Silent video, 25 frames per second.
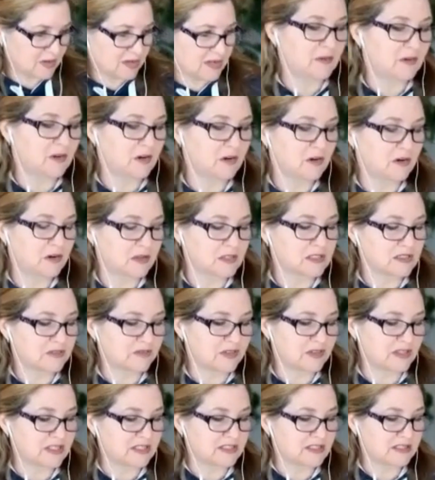Of course,
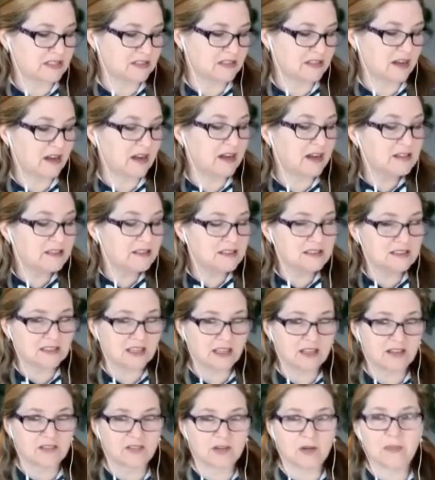if it's
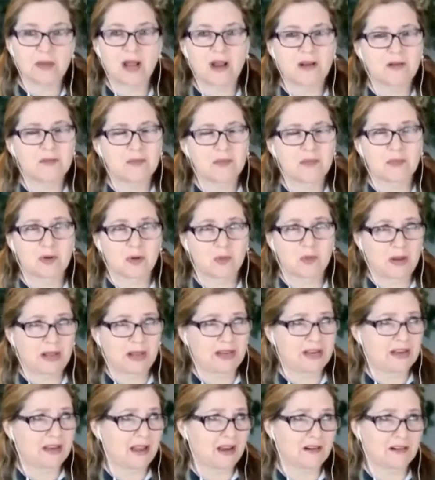unsafe, I mean, I remember
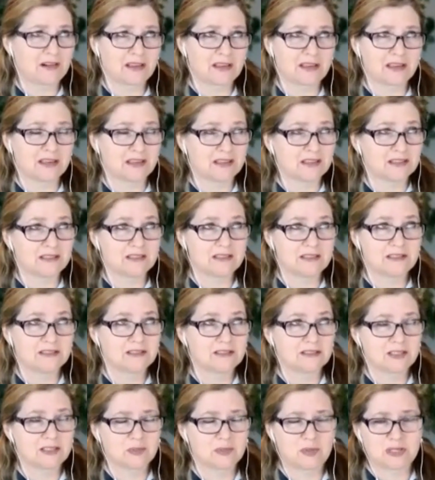waiting out
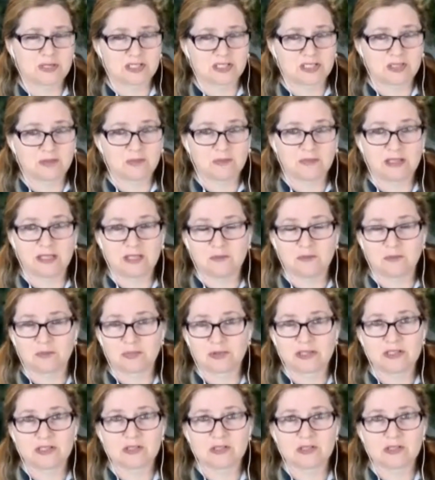kids, especially in